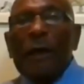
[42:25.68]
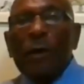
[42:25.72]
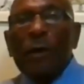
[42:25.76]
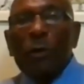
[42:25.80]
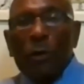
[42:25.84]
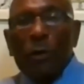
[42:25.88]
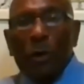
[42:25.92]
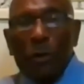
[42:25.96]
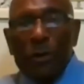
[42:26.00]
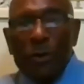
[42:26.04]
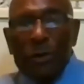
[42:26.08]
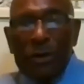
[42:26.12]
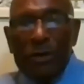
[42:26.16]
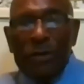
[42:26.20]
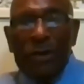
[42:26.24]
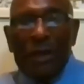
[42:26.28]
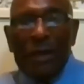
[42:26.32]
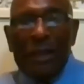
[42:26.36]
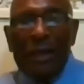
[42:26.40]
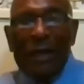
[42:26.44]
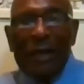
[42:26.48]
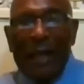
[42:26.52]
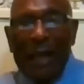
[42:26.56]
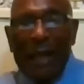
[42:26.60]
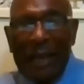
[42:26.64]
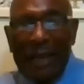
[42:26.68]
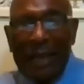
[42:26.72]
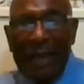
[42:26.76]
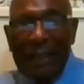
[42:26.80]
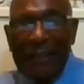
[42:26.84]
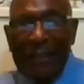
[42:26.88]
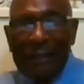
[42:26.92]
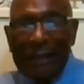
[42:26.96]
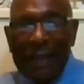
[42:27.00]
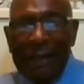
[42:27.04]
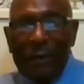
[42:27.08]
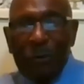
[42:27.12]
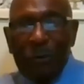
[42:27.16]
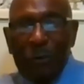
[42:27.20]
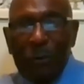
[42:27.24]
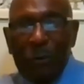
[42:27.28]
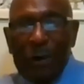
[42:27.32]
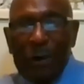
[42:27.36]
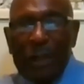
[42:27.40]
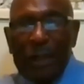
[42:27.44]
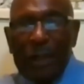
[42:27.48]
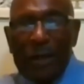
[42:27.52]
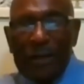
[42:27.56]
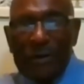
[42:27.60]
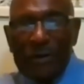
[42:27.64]
Herodias didn't like that,
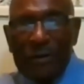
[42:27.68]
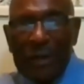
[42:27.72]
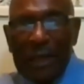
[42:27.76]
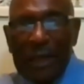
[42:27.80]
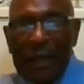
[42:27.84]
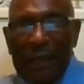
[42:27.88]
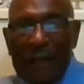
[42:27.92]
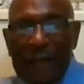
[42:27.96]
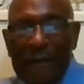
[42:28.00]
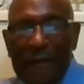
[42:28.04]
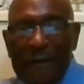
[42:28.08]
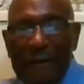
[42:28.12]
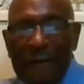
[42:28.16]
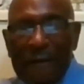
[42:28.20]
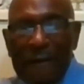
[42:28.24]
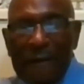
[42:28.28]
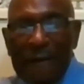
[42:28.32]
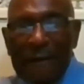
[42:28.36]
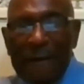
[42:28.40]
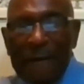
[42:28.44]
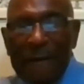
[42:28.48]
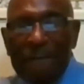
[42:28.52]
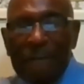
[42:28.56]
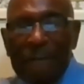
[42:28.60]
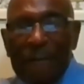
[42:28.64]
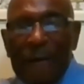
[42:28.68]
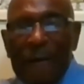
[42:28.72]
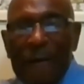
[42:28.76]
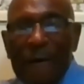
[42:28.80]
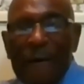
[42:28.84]
what he said to her.